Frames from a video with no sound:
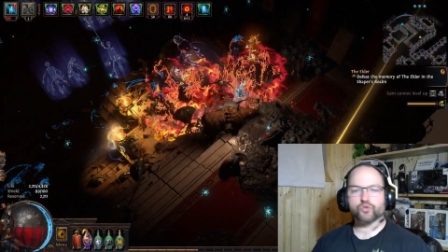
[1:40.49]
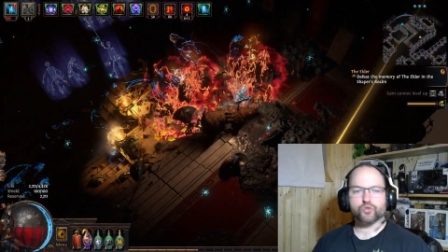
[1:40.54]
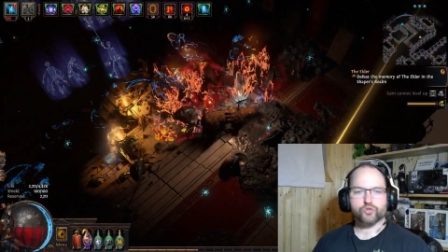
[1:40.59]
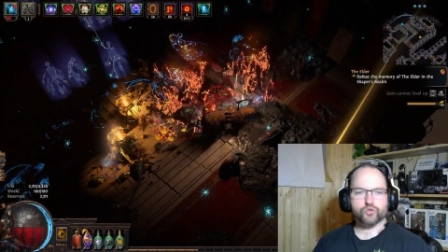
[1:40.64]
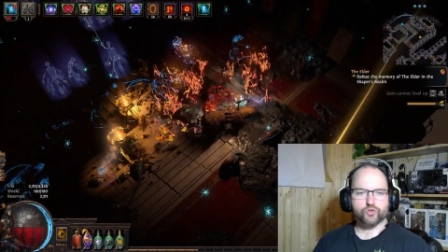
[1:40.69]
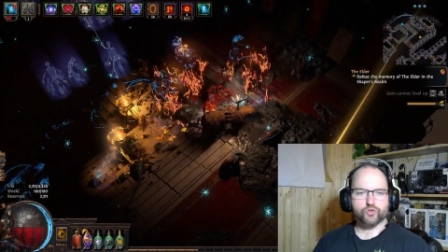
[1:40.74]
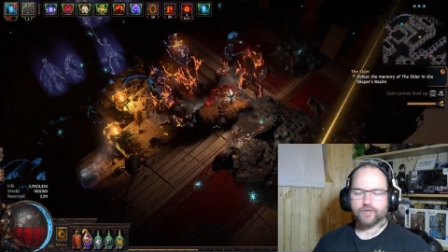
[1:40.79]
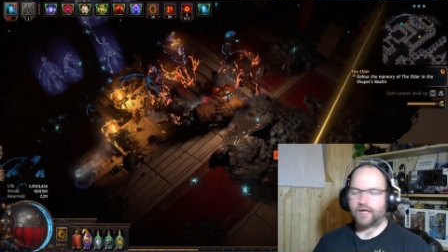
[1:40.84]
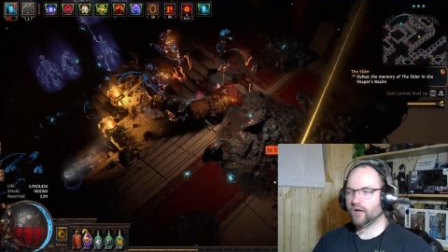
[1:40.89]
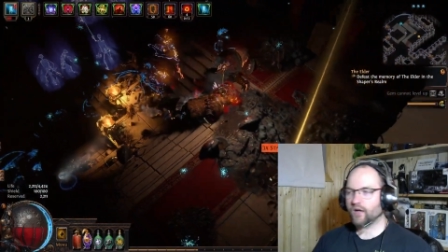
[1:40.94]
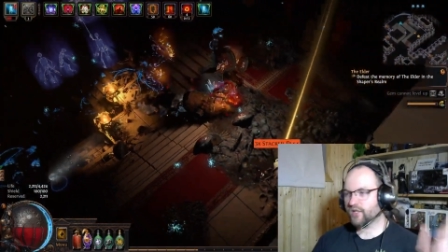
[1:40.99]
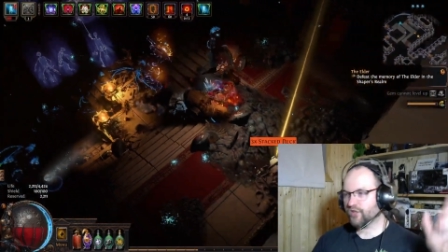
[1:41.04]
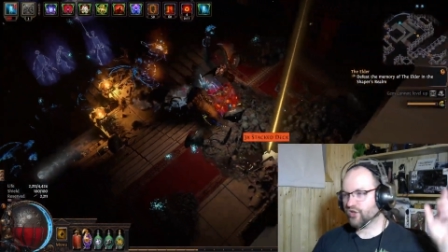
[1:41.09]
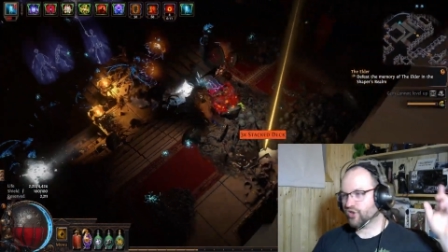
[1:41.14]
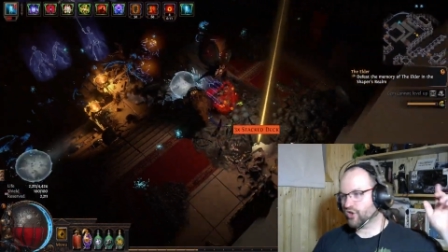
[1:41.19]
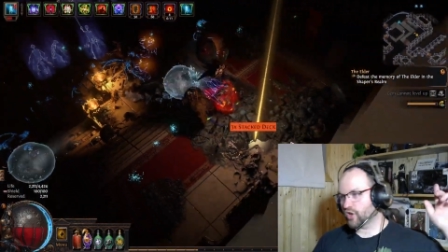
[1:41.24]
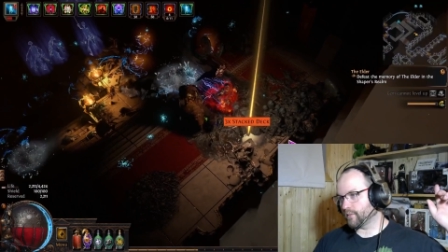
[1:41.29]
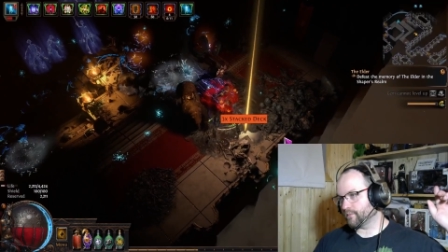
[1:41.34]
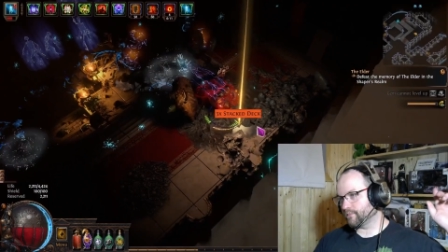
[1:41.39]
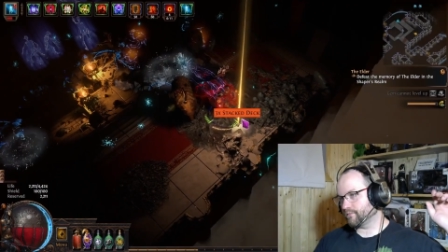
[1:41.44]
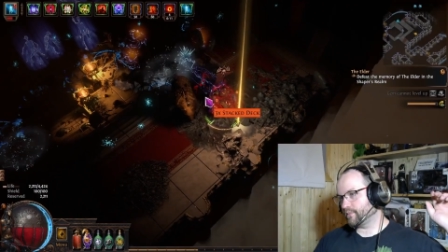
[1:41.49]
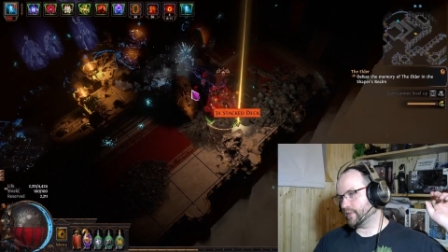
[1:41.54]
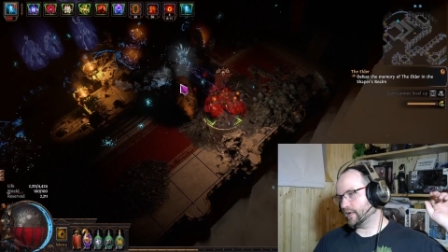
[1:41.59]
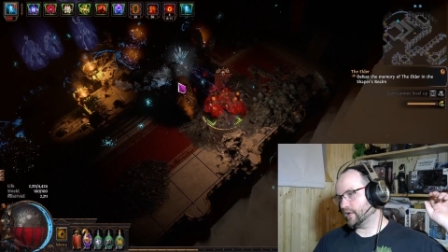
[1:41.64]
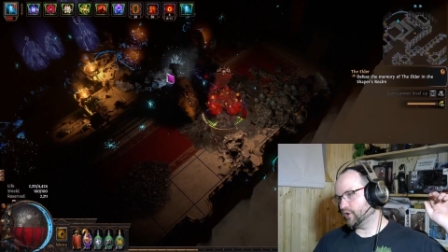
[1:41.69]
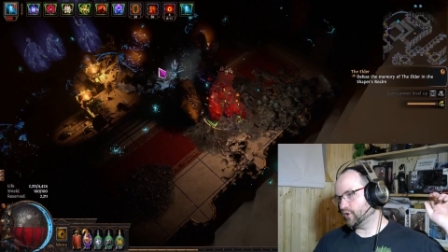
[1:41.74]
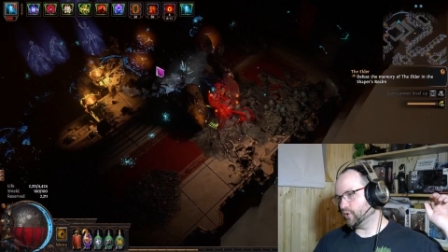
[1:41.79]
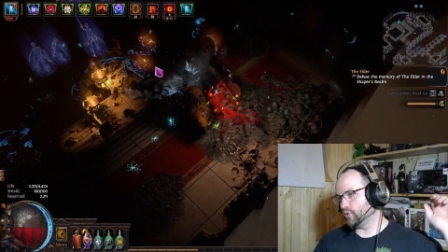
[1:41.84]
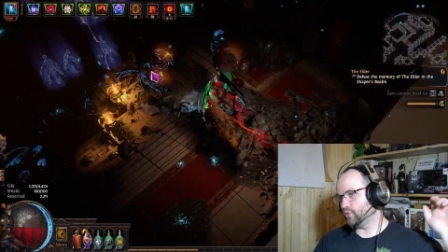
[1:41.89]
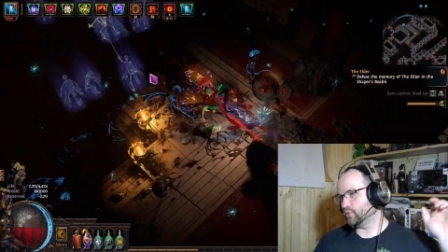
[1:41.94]
So now let's jump
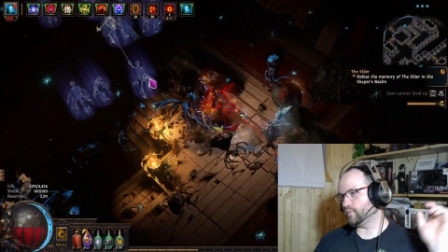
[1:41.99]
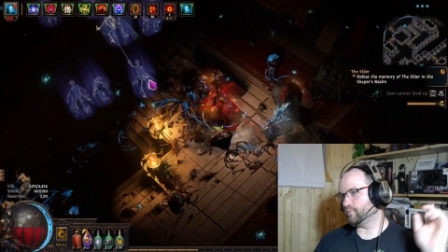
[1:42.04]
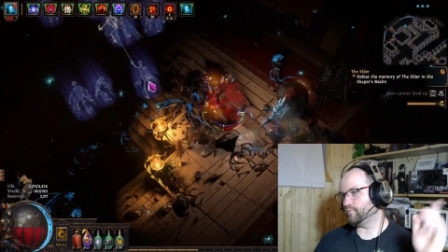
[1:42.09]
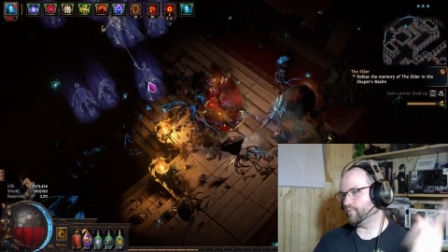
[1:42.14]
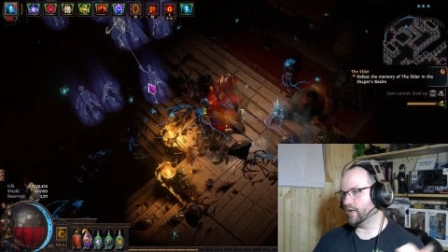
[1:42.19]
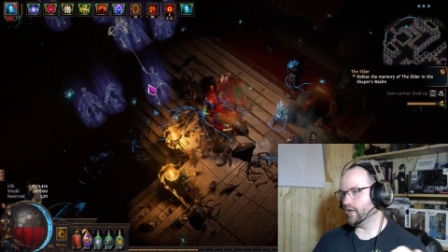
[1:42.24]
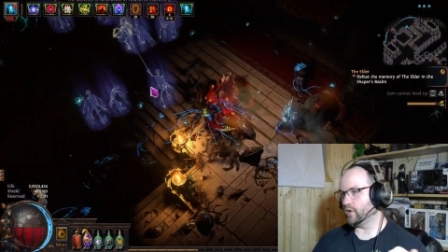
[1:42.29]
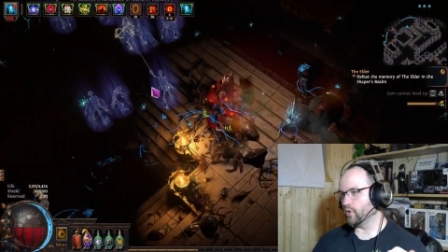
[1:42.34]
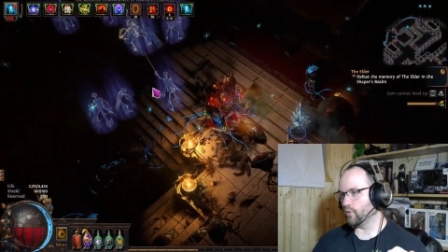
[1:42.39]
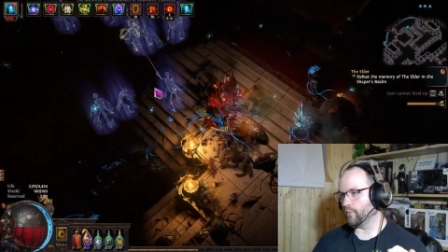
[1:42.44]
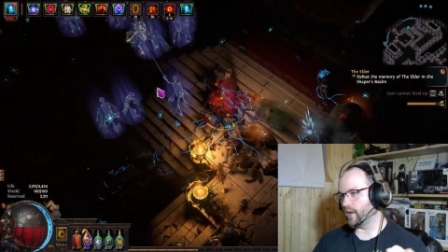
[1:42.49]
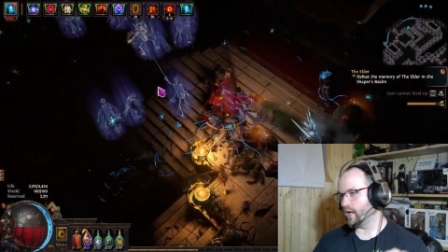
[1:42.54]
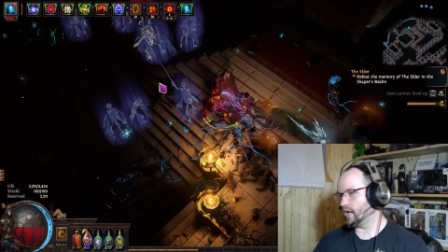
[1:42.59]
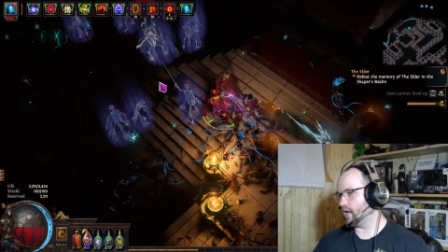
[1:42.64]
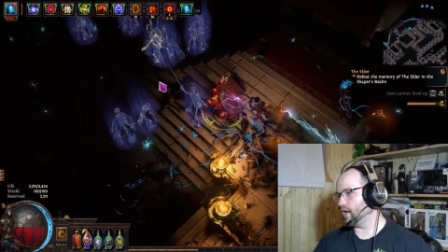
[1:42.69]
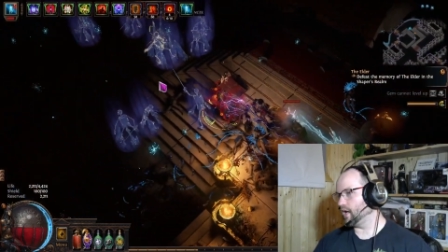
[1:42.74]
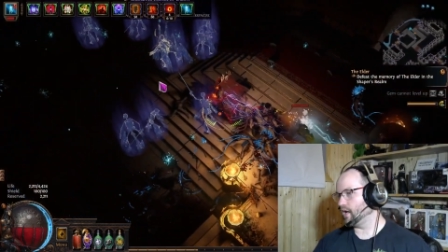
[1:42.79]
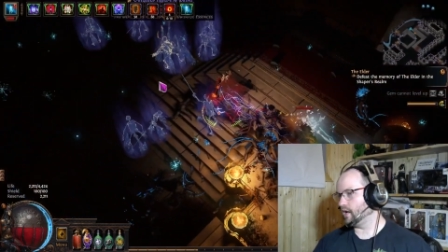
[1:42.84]
to POE.